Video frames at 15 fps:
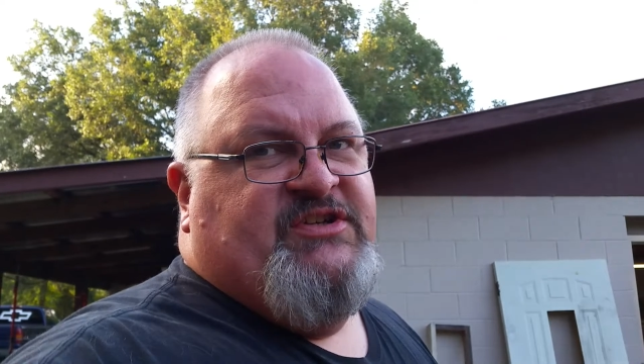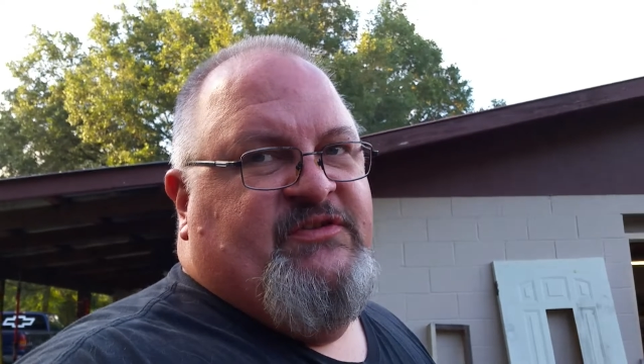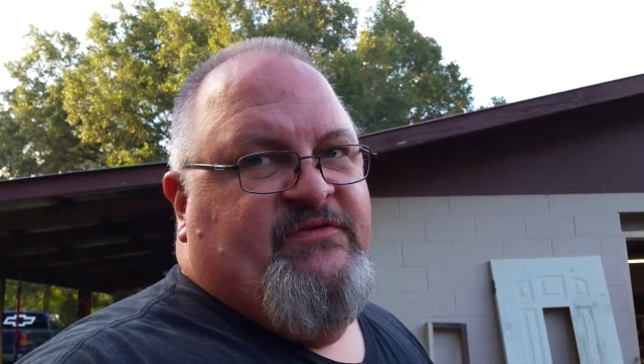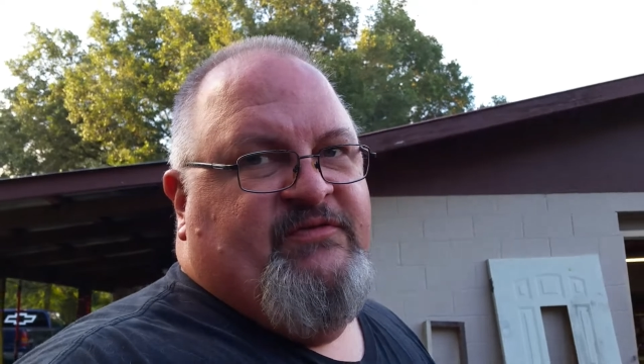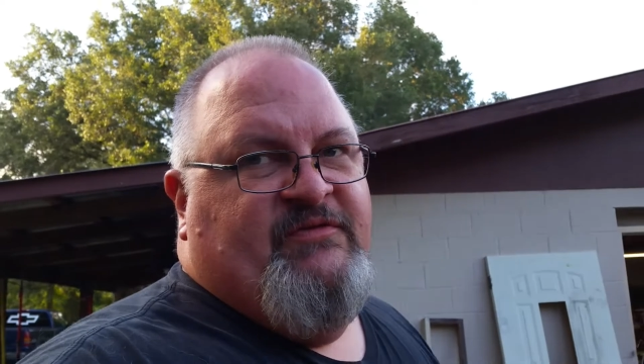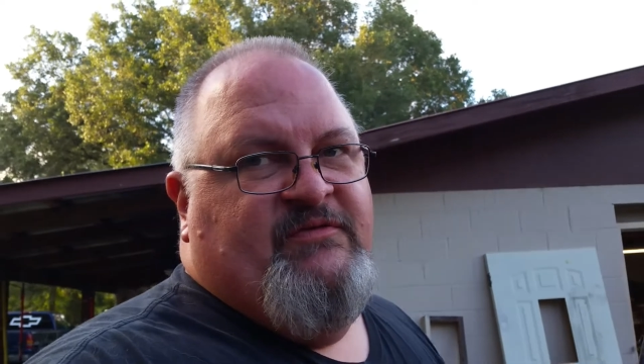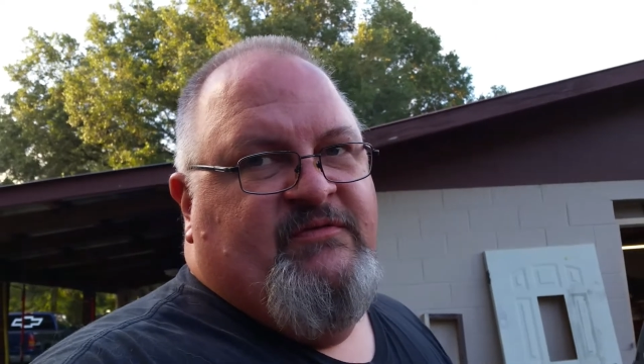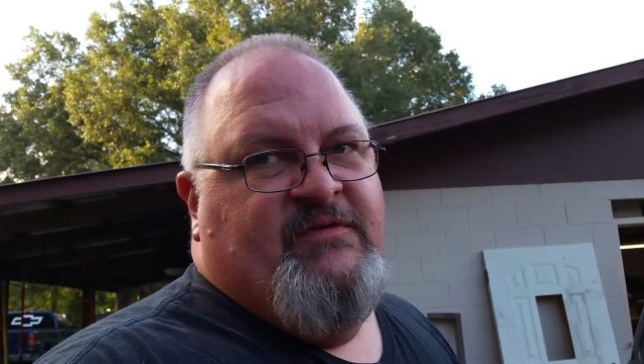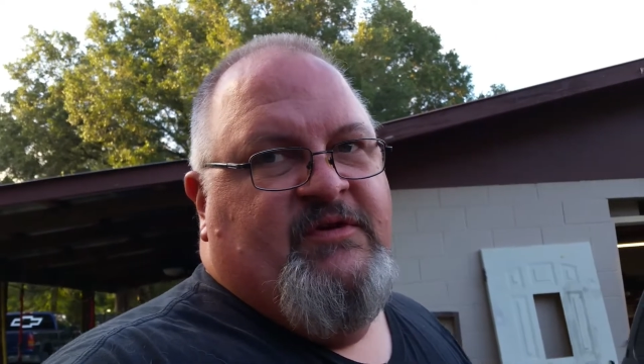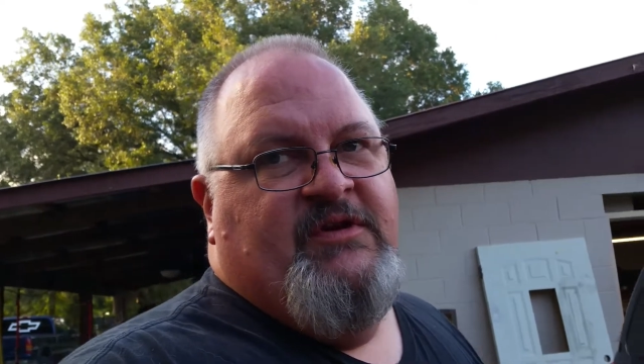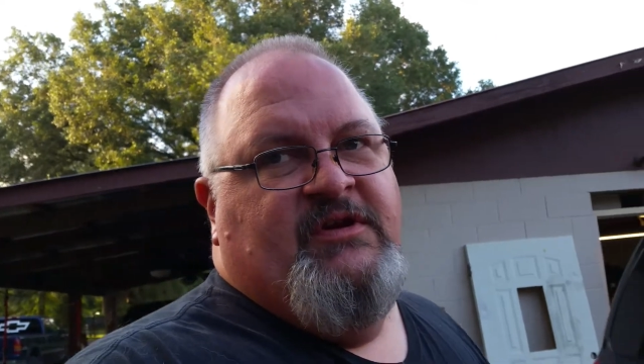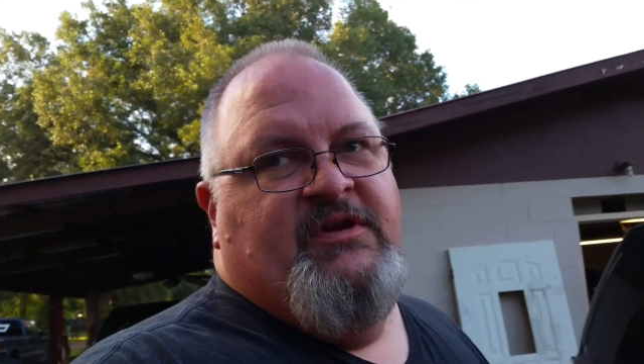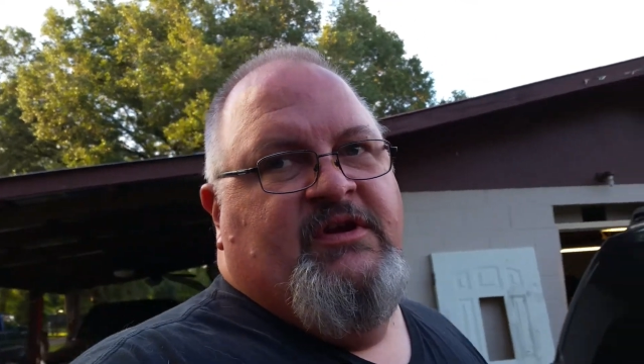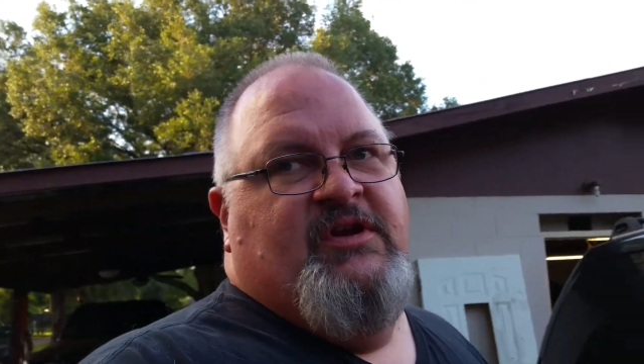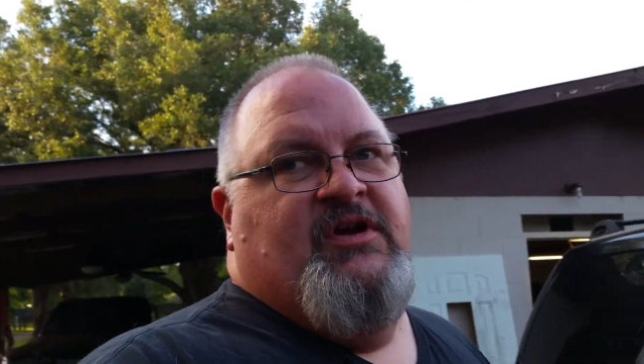of
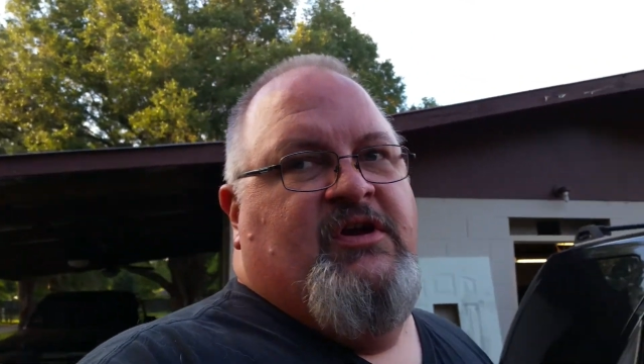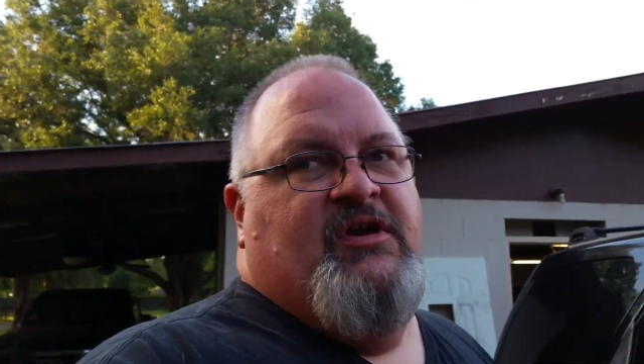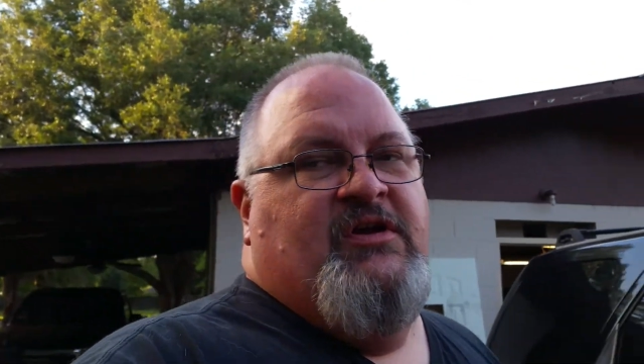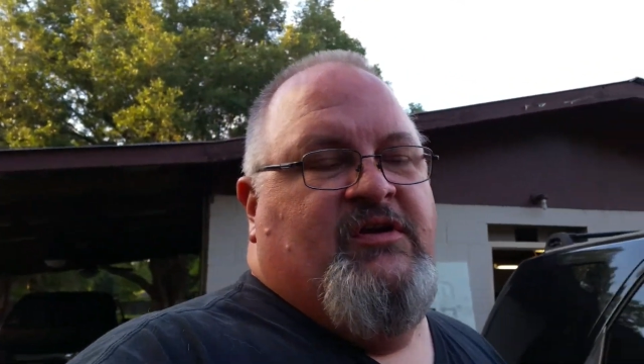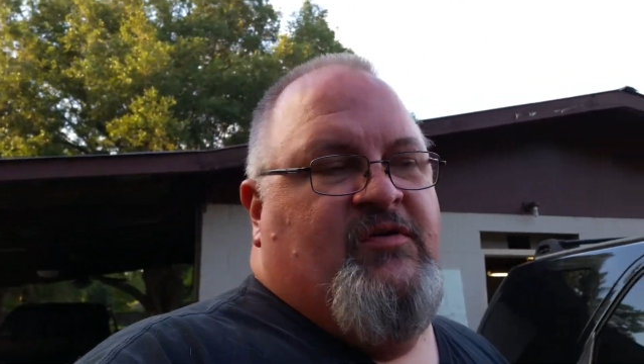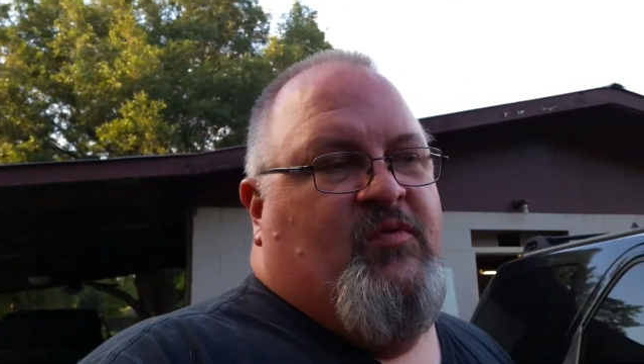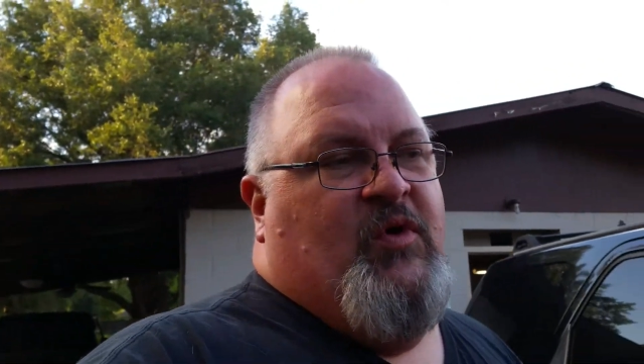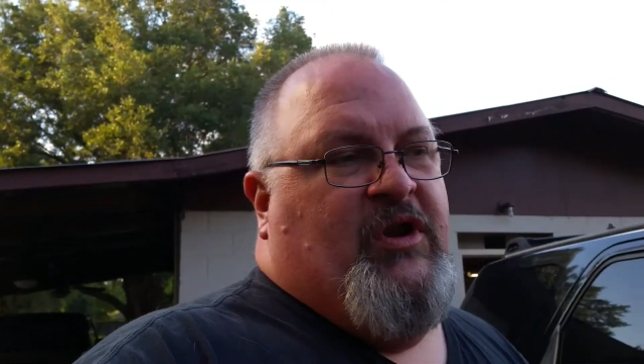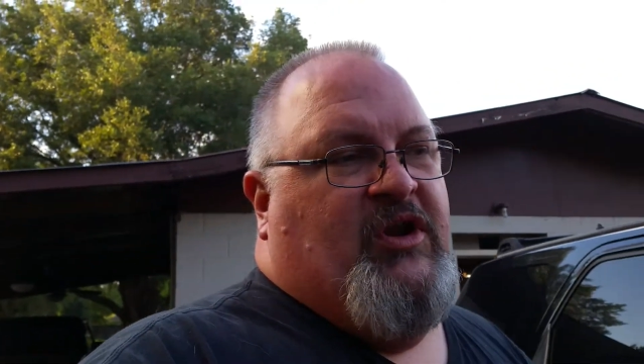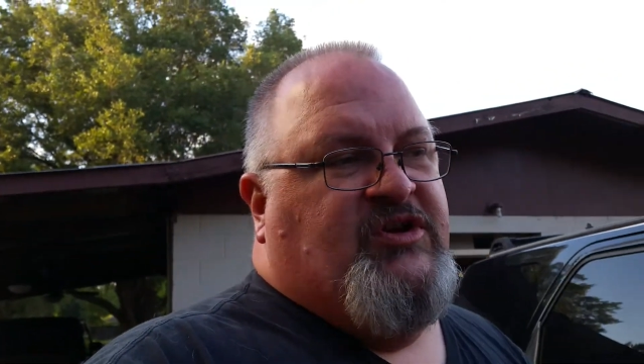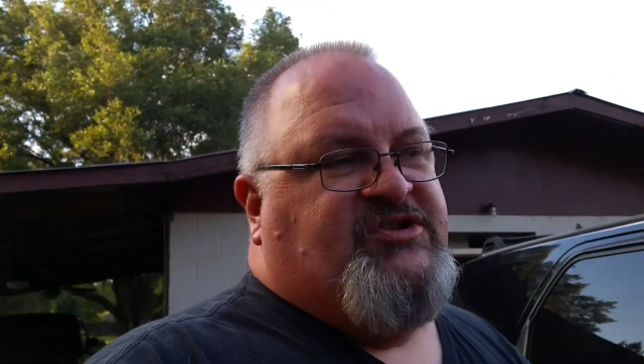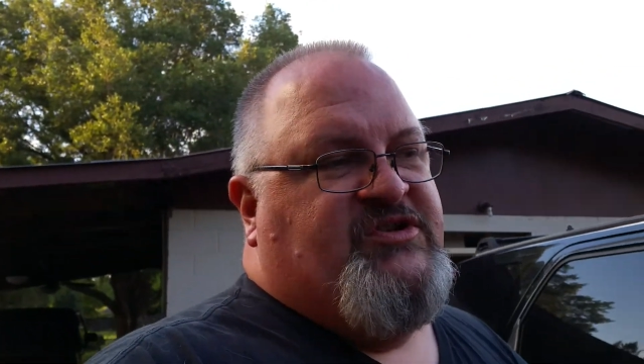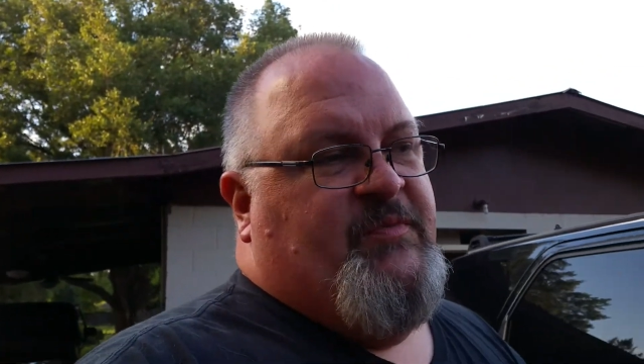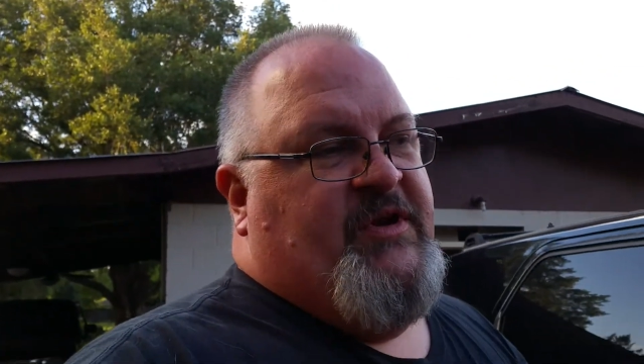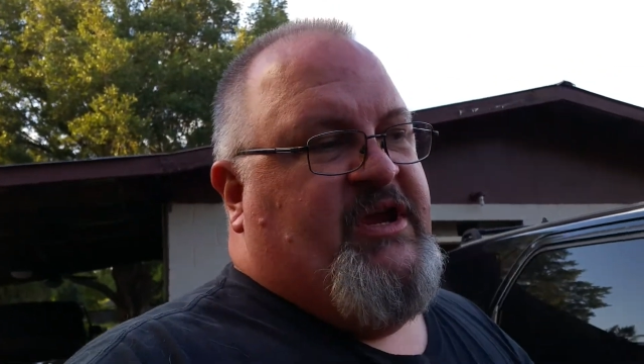what
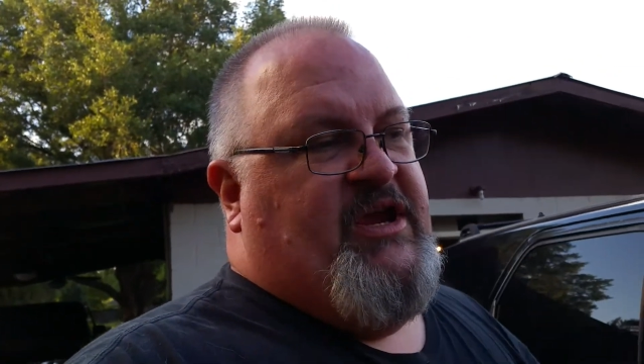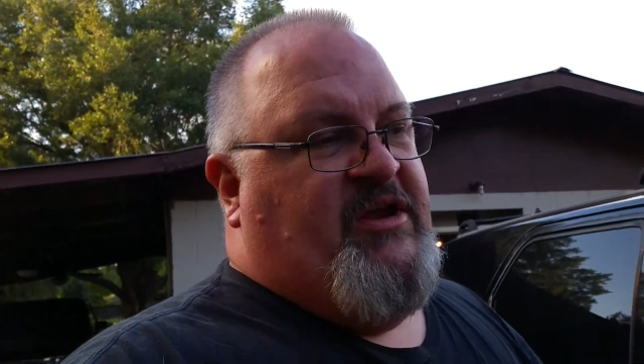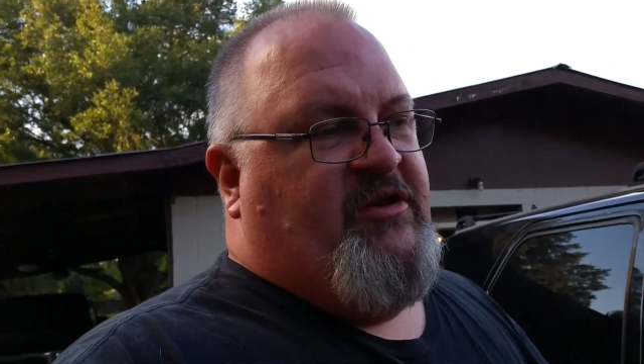looks to be